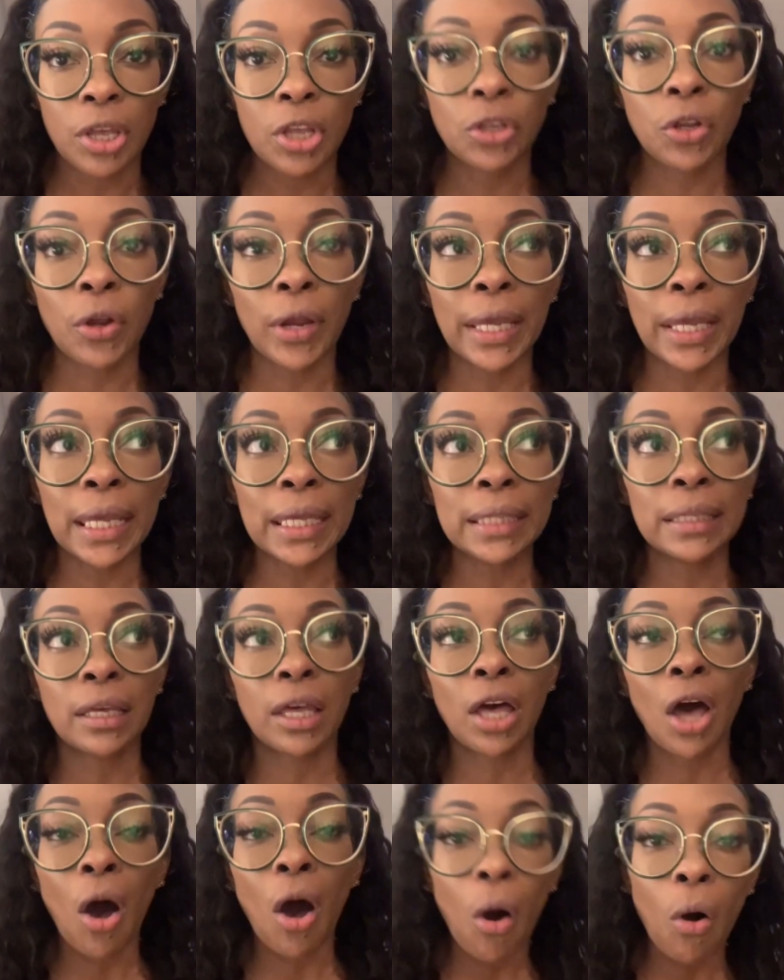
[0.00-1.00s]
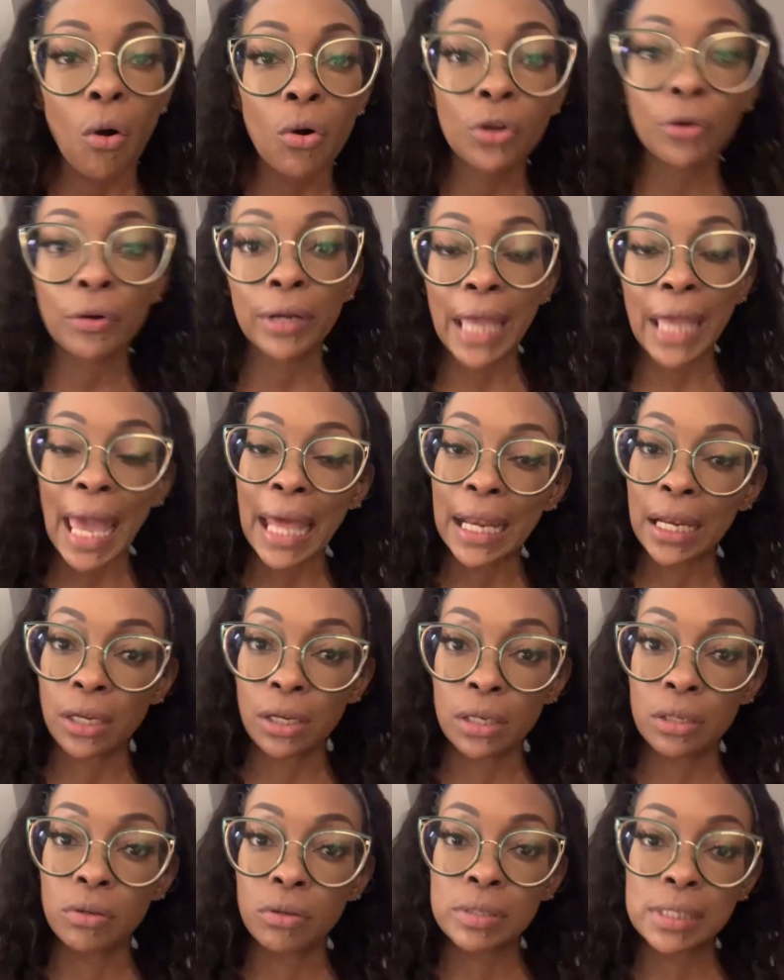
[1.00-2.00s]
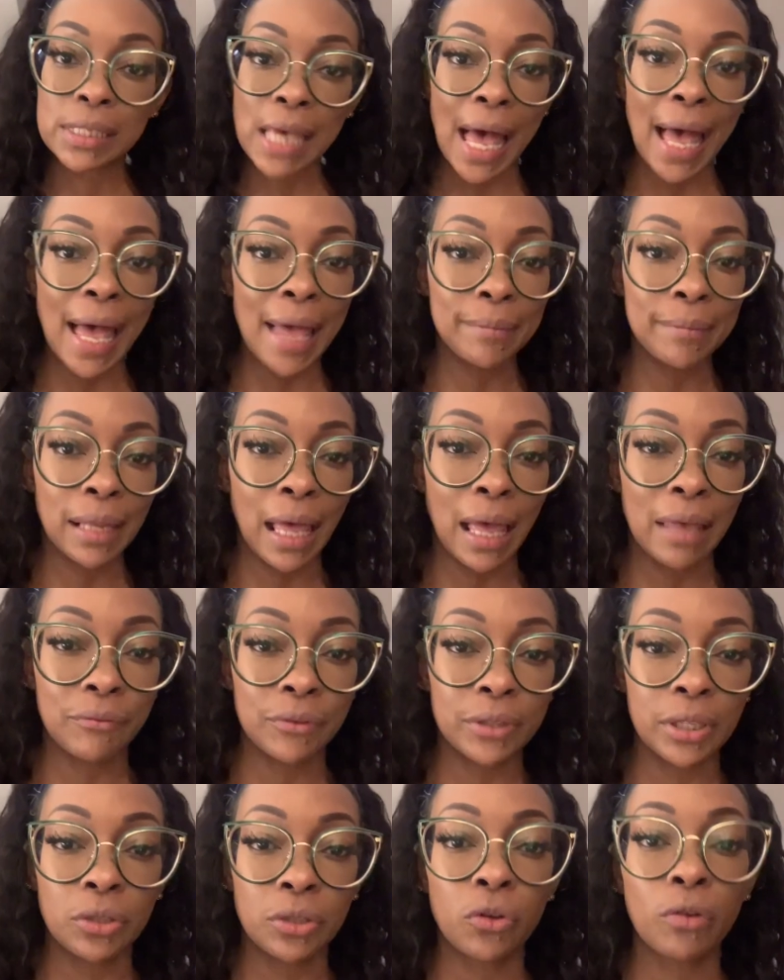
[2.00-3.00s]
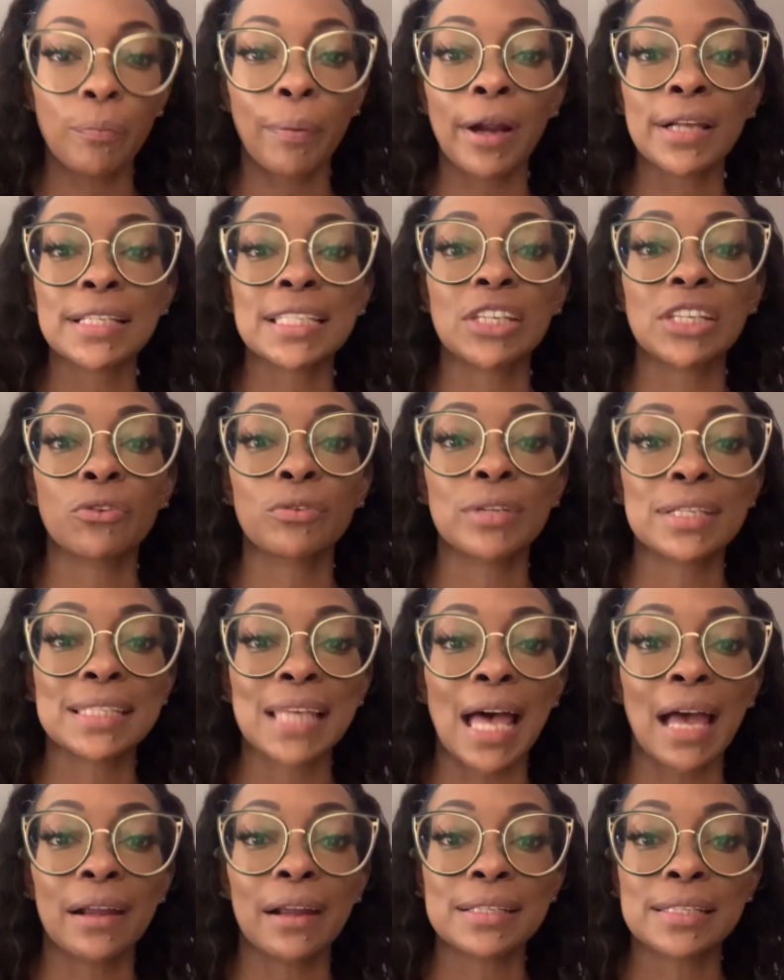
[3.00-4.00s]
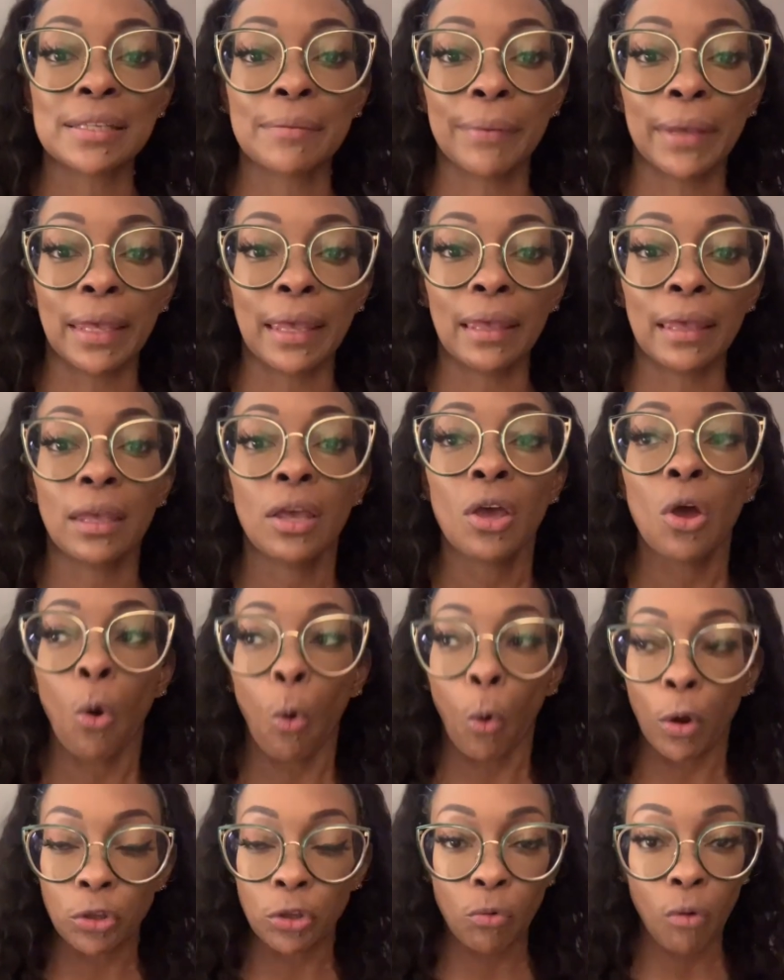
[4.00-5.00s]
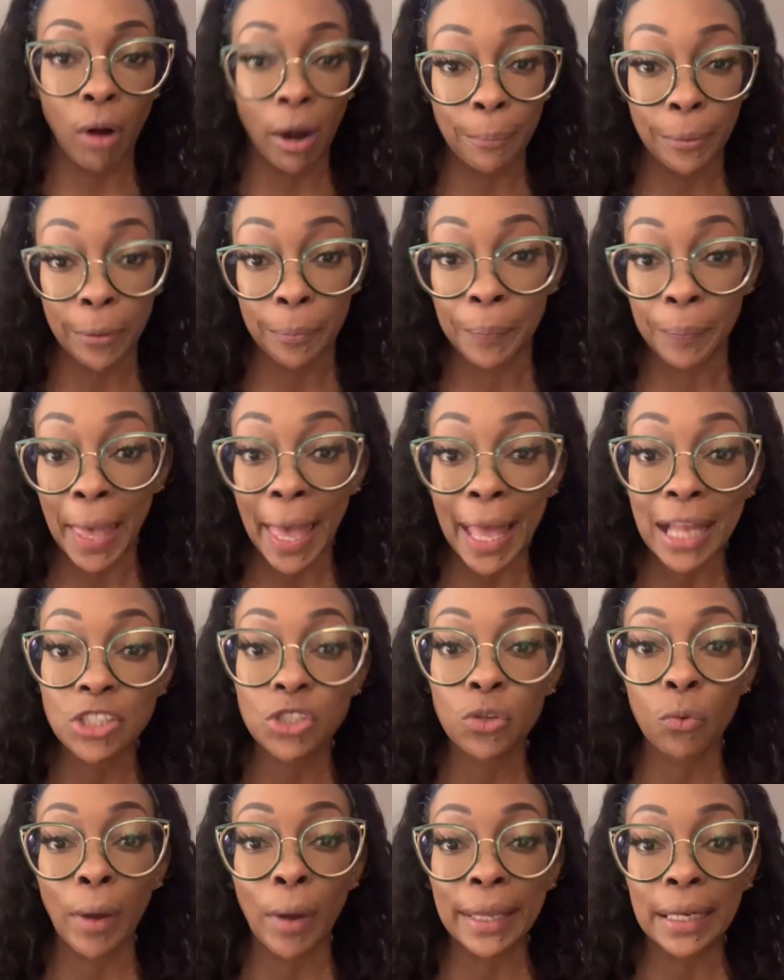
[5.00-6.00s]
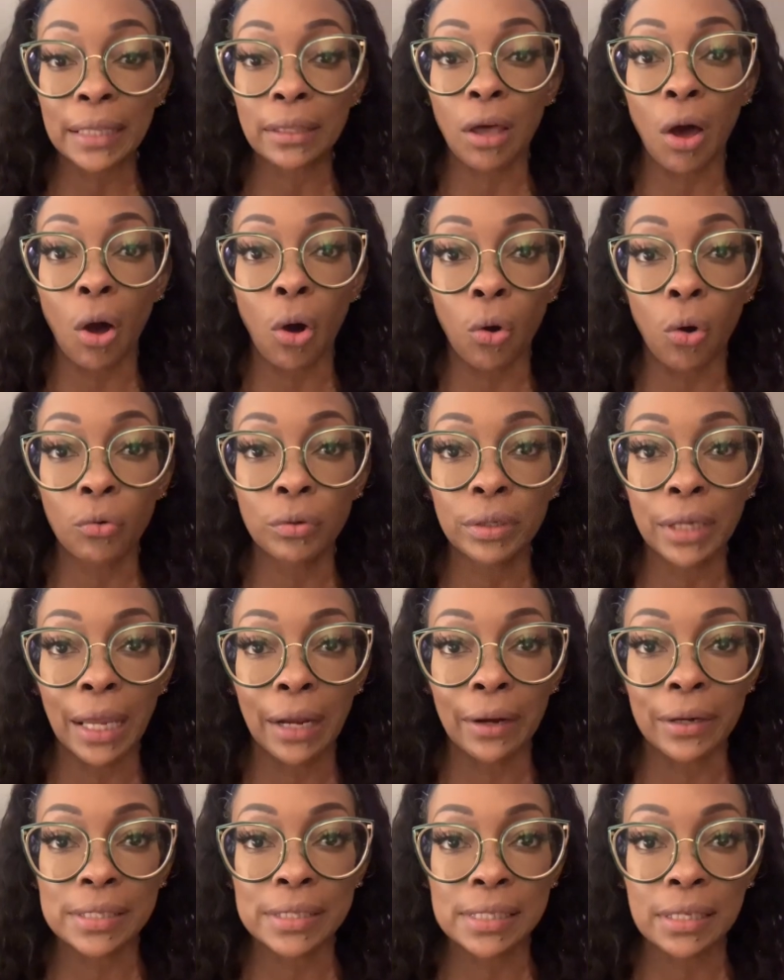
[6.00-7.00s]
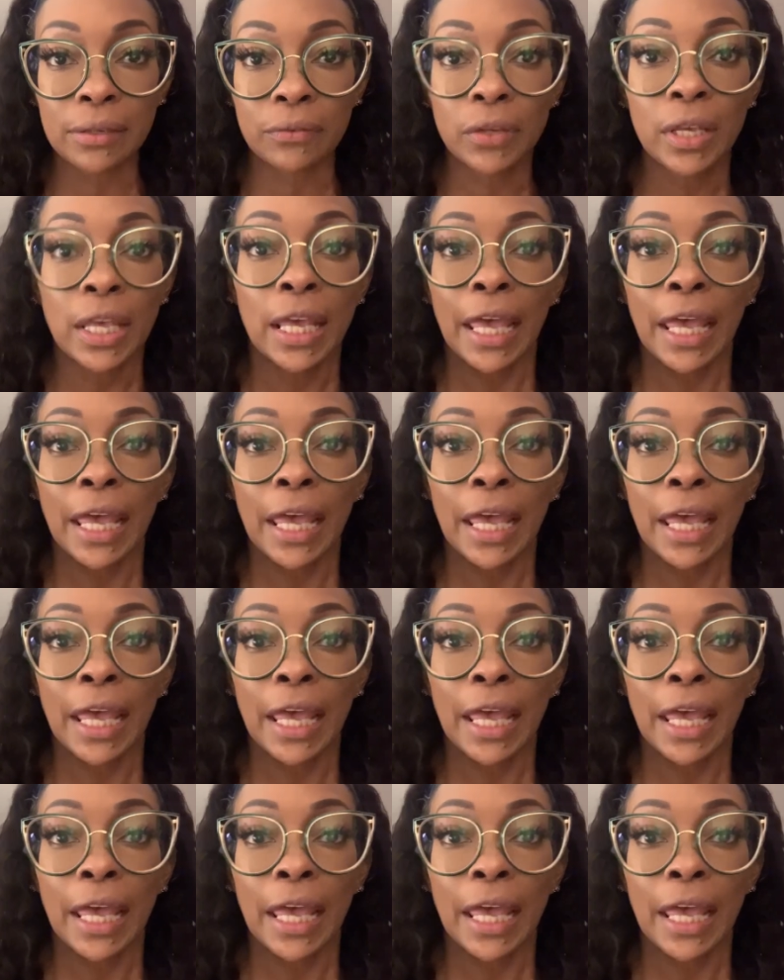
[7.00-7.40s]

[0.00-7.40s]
You're either co-creating a new timeline for the new person you desire to be, or you are perpetuating the old narrative.